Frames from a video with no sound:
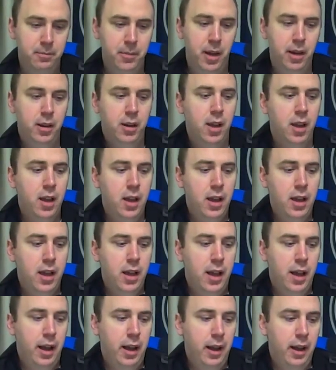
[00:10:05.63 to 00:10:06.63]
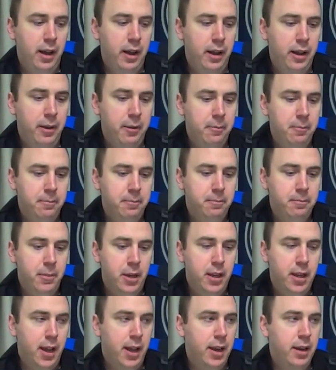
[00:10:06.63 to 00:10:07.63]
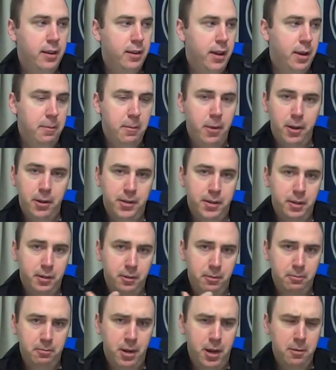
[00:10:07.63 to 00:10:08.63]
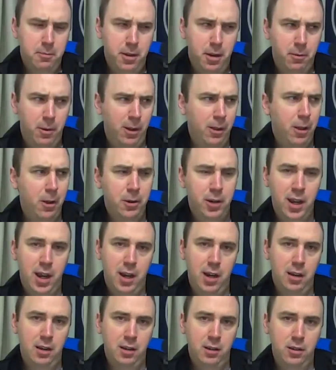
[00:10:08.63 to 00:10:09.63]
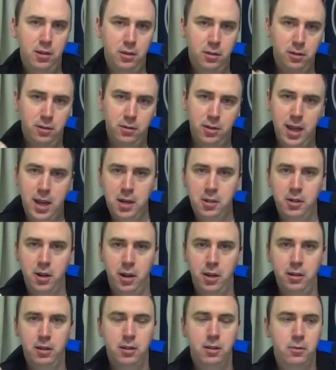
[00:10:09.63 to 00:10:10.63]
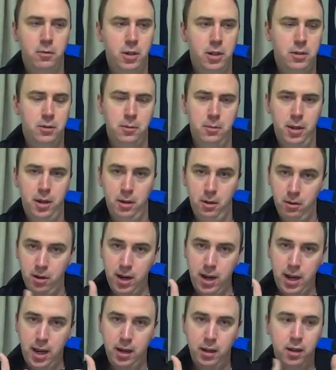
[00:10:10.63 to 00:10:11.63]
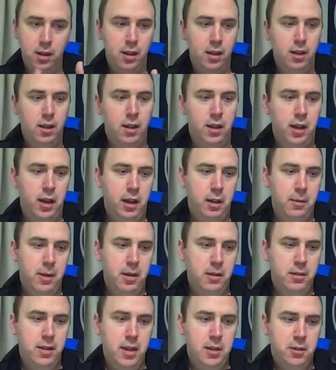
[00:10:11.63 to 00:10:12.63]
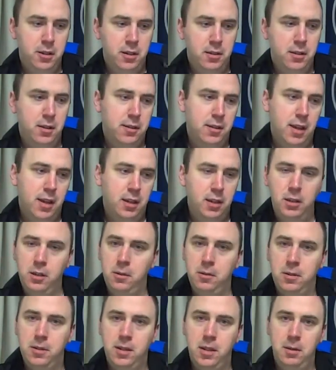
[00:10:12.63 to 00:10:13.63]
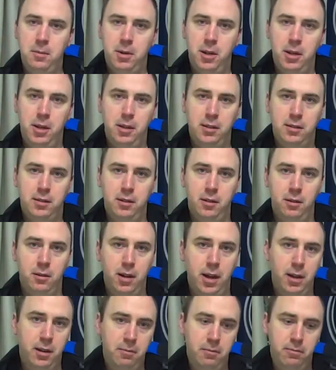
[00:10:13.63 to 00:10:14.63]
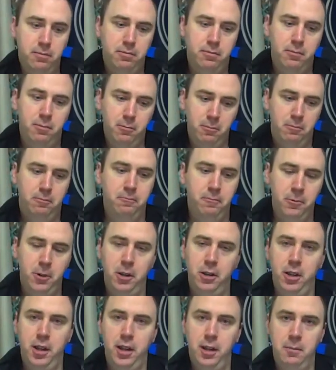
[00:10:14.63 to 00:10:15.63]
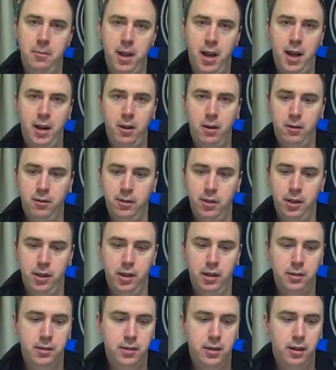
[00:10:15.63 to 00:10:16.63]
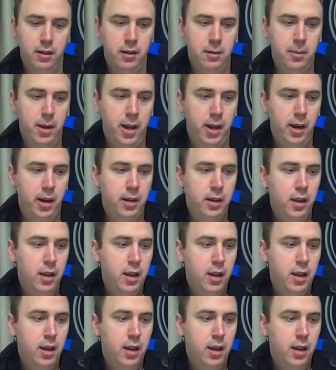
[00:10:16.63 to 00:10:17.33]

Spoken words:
But yeah, and I'm also might be relocating to Daejeon, which would be great. And Daejeon does not use T-Money, so I really am not overly concerned about it.